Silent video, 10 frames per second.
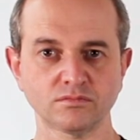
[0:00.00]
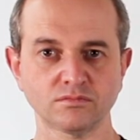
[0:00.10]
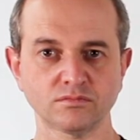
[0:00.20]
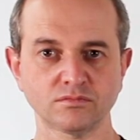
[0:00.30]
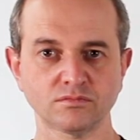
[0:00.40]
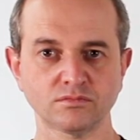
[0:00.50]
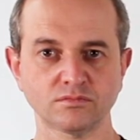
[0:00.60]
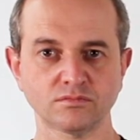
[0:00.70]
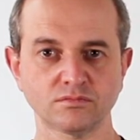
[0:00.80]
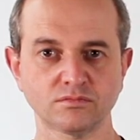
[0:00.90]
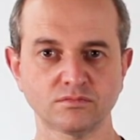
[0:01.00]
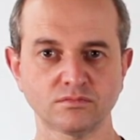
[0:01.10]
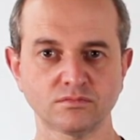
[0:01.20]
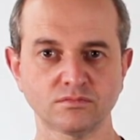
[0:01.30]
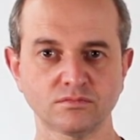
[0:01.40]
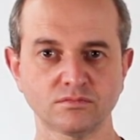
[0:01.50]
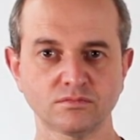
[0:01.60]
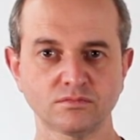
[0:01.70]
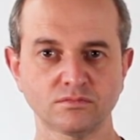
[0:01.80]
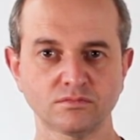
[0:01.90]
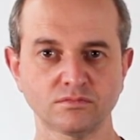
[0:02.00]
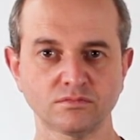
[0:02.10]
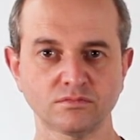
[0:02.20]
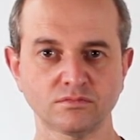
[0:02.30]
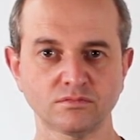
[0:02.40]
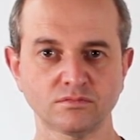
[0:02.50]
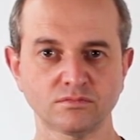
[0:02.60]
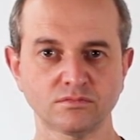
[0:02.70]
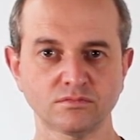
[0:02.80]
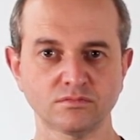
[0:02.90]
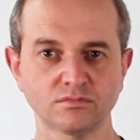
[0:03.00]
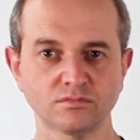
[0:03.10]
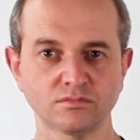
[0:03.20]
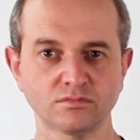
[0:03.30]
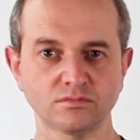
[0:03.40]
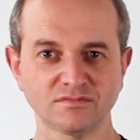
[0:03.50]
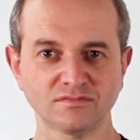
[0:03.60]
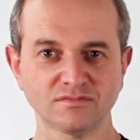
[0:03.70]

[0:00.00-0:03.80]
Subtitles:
(silent)